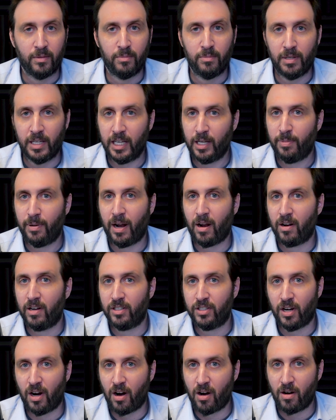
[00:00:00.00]
Being a parent
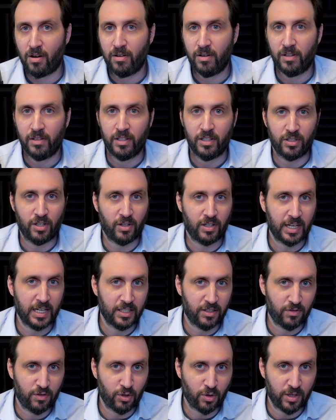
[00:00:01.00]
is hard. There's all
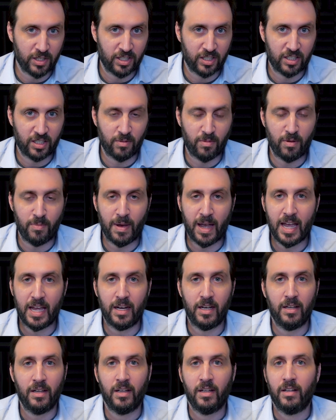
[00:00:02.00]
kinds of choices to be
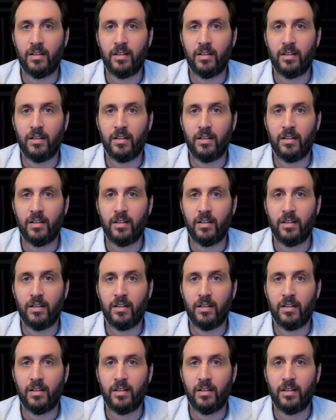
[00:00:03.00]
made.